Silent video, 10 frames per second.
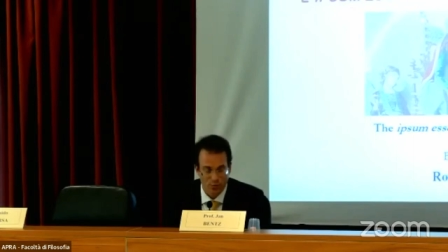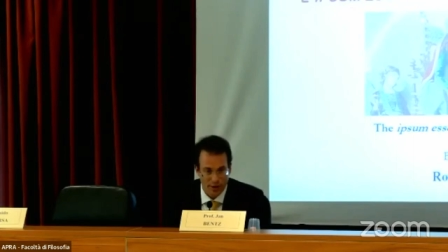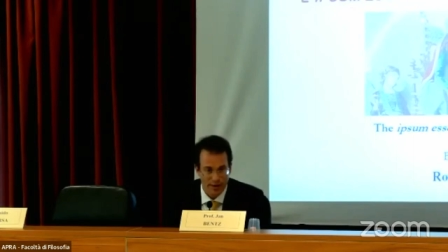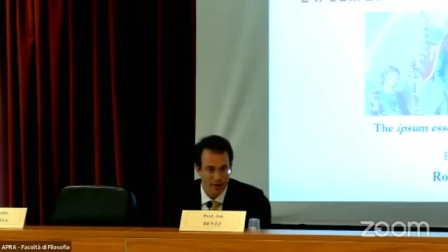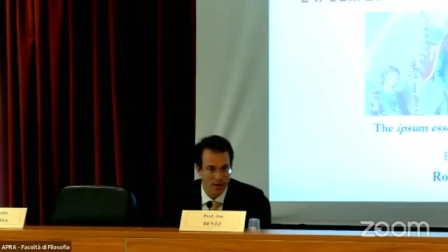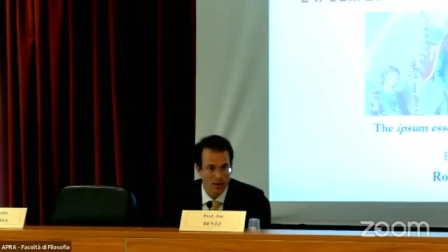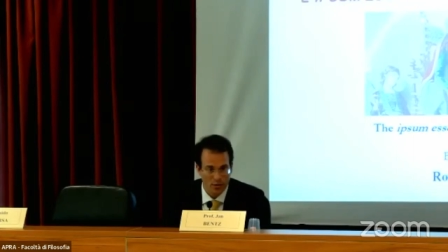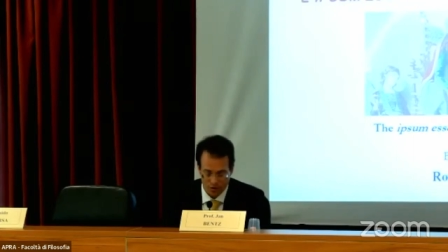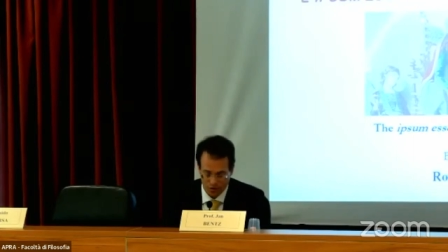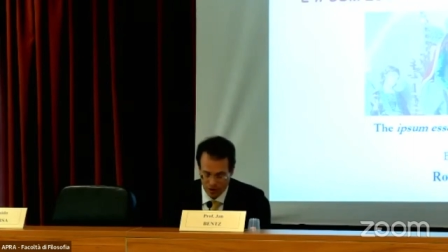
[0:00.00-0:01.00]
commune,
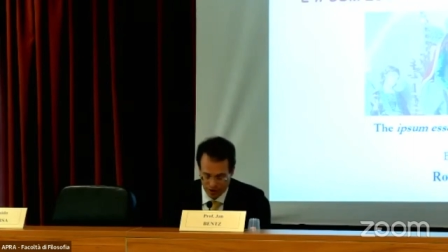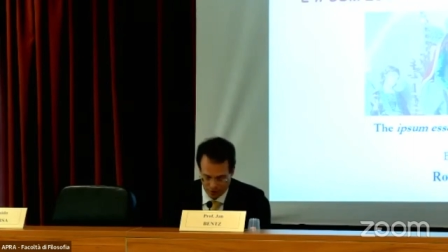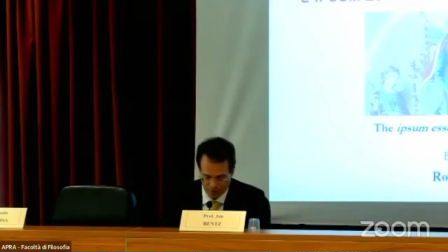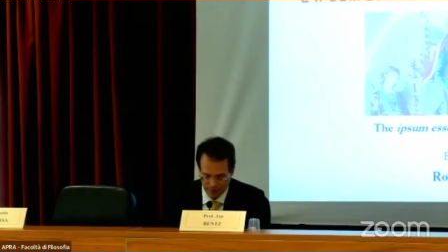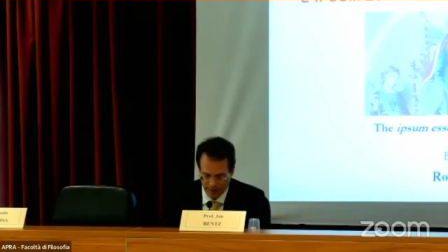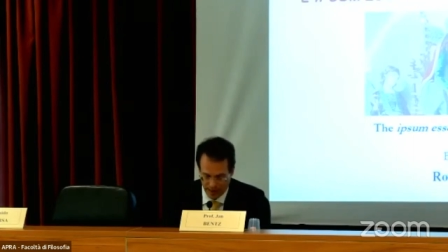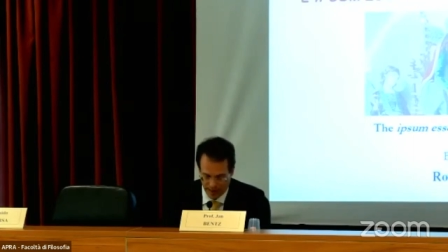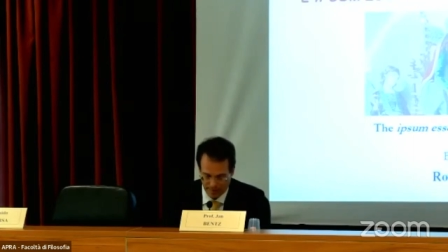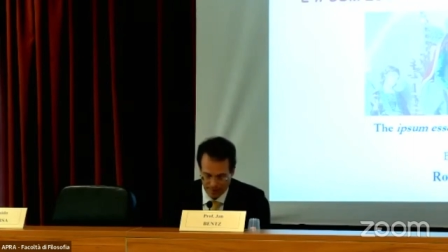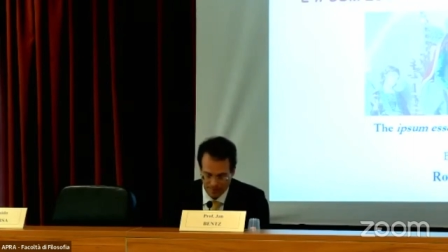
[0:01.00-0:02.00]
or general
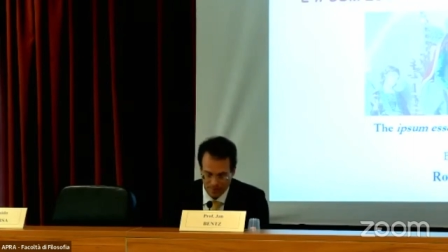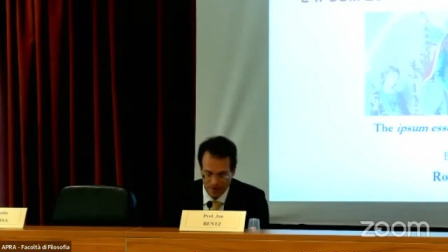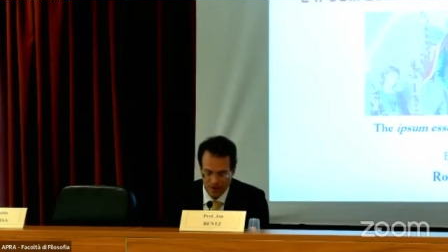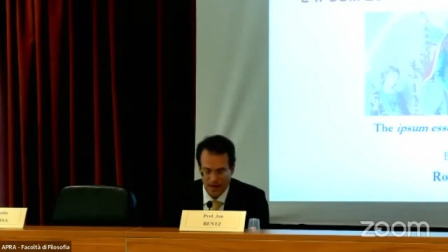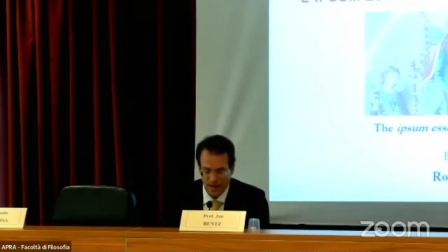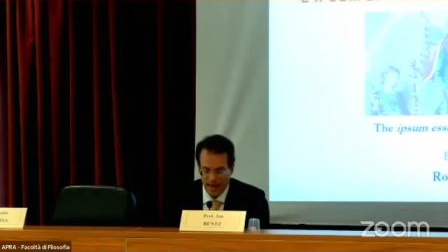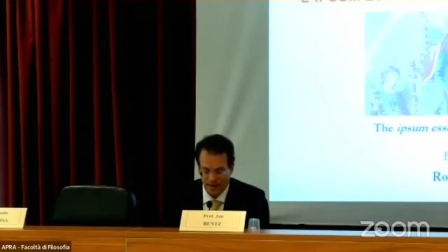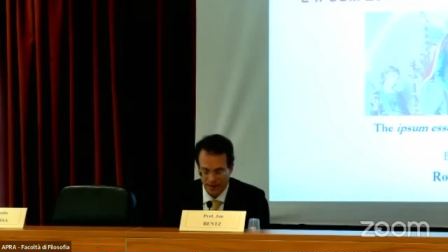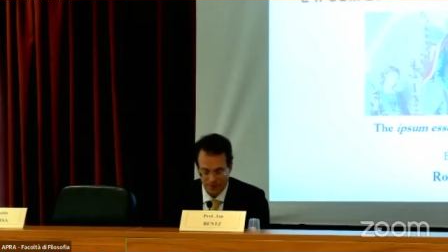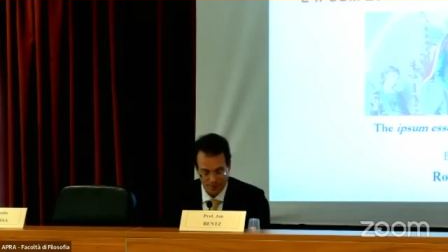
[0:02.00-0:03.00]
being.
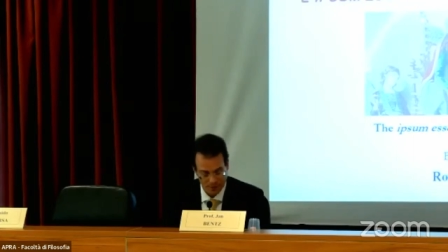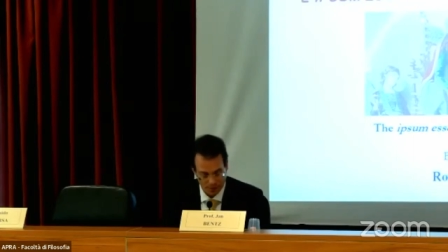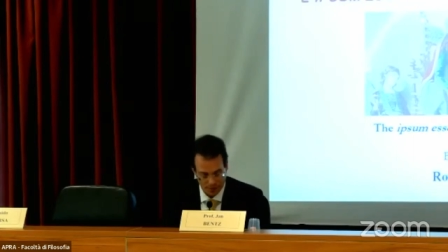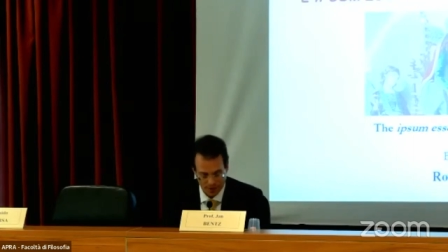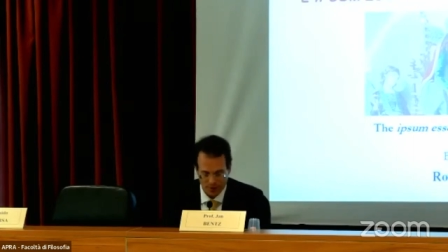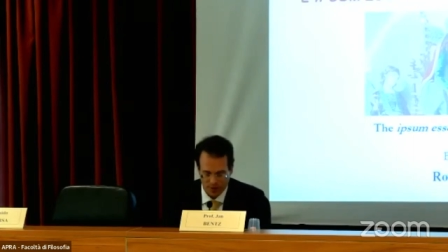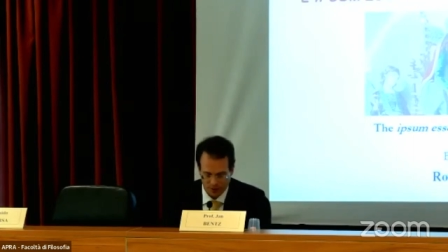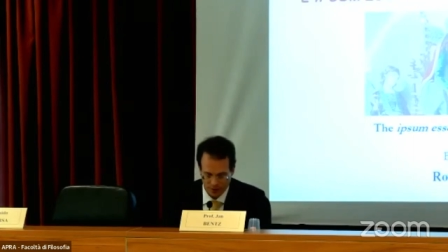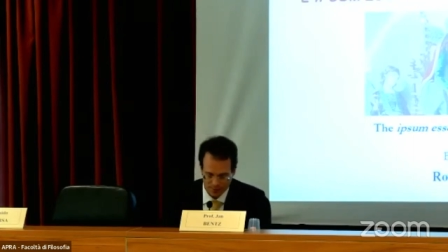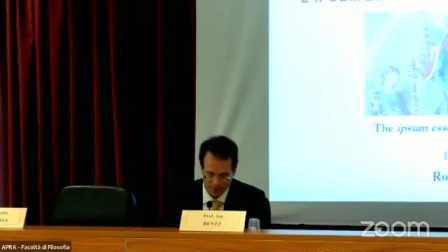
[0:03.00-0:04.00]
Act as fluid
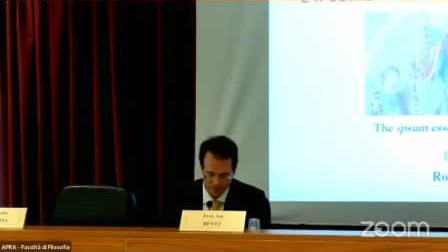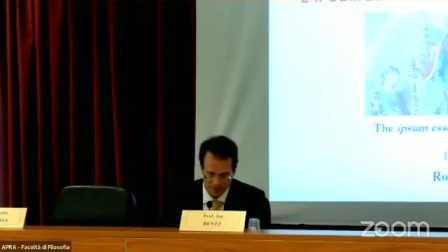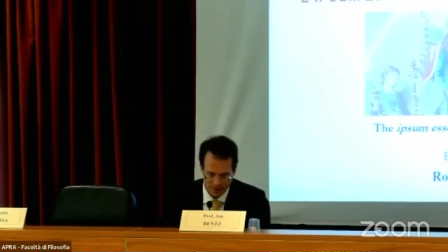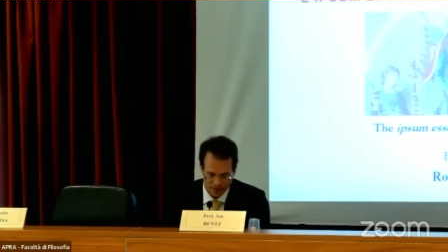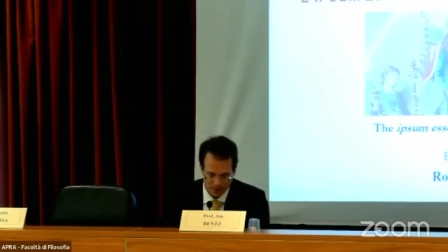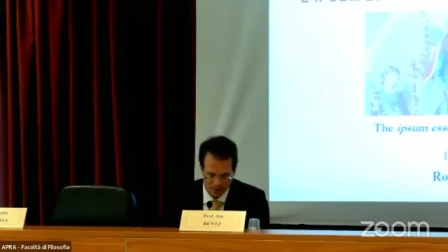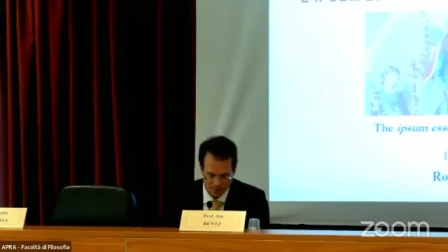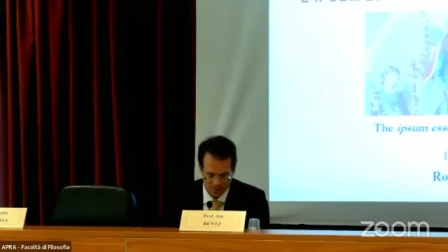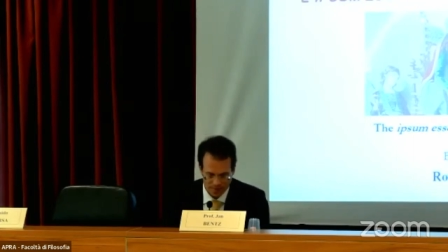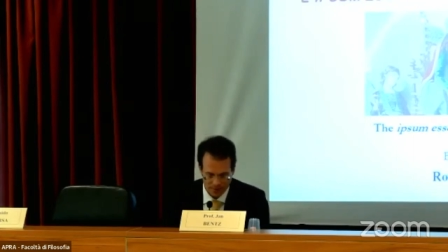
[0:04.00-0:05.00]
also proceeds
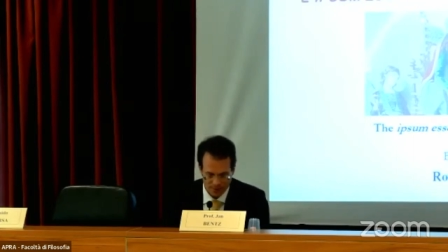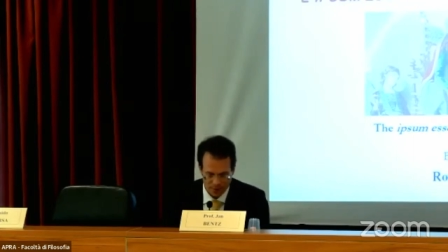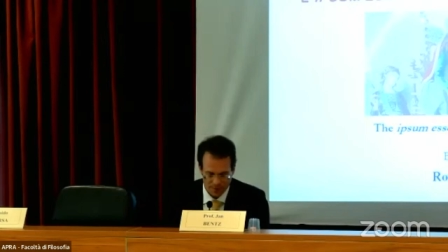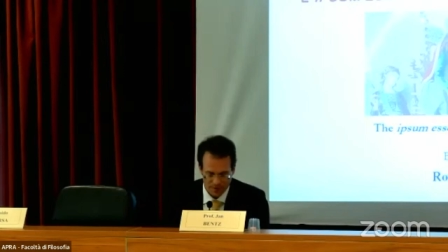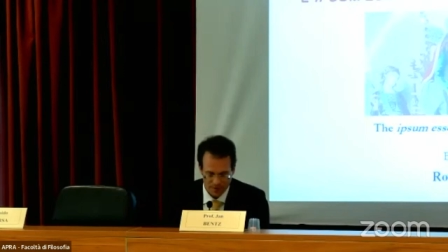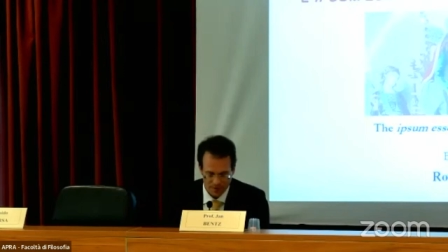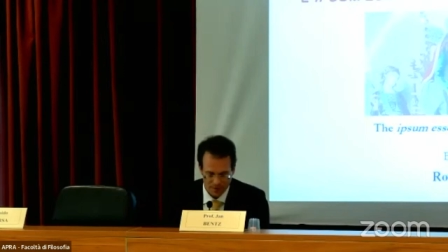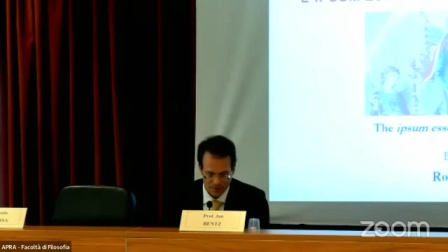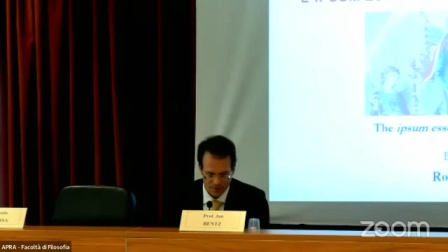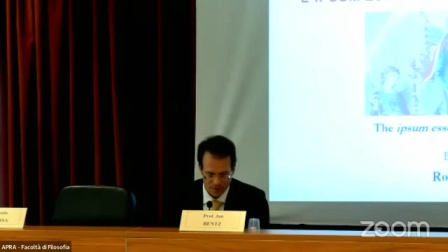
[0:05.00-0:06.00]
from
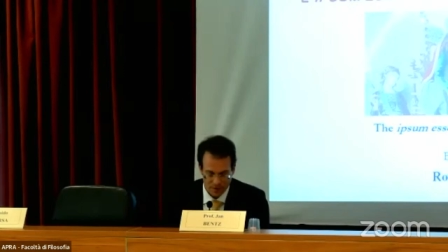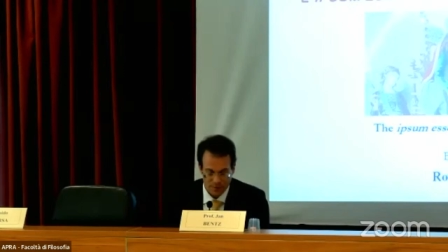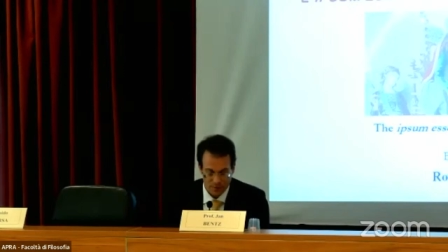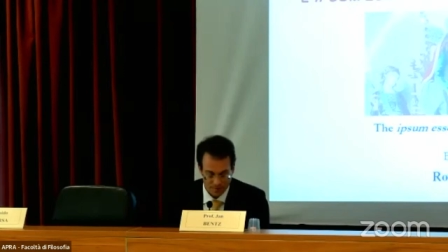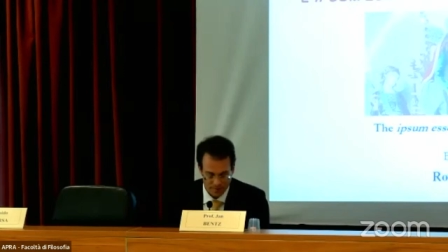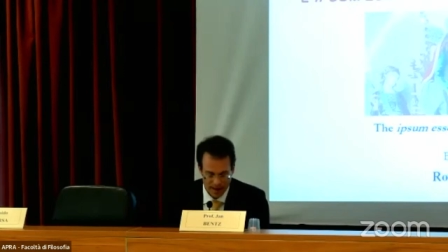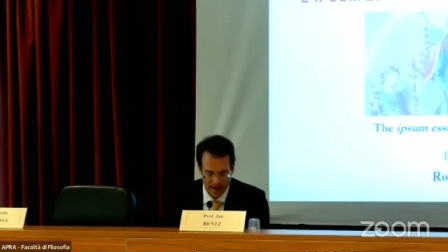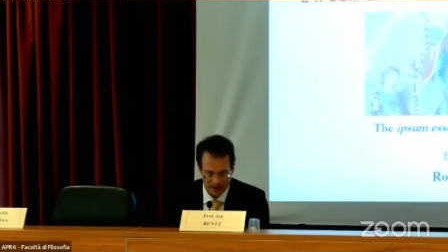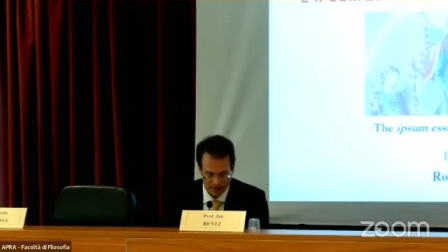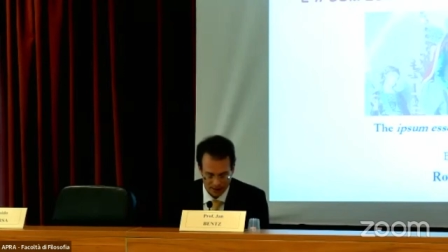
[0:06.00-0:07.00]
its from
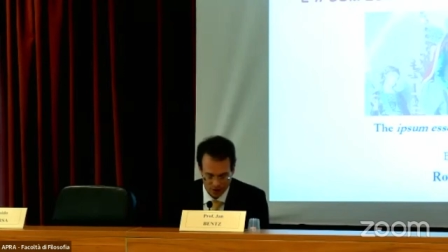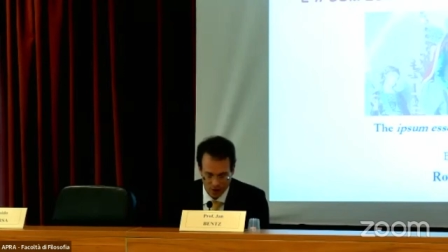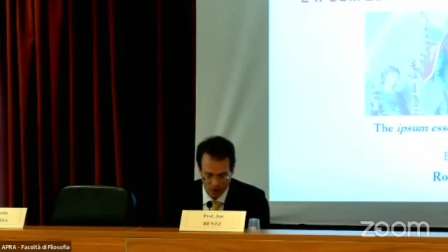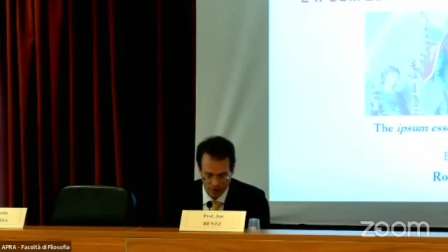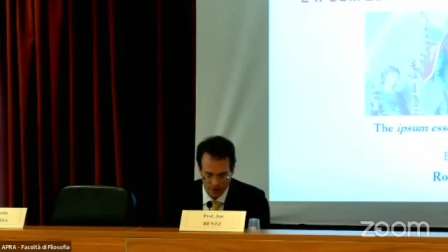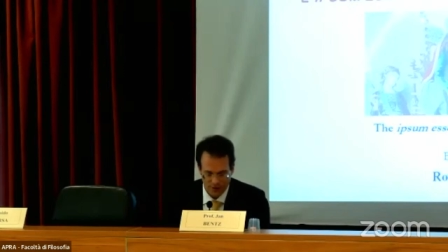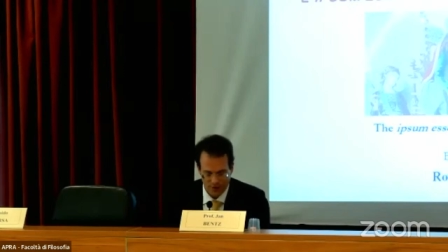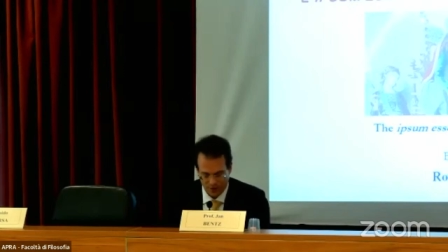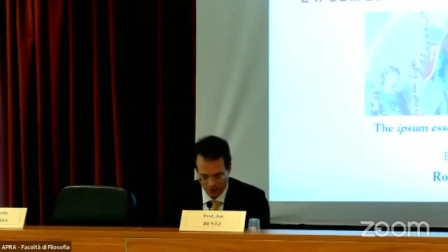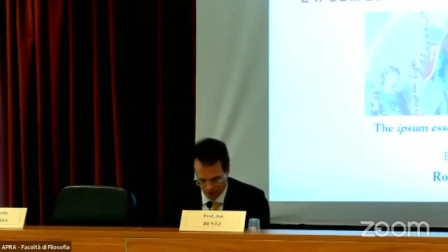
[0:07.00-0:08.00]
and is
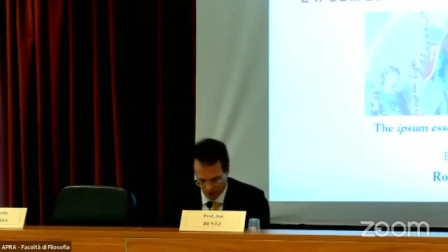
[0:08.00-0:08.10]
cause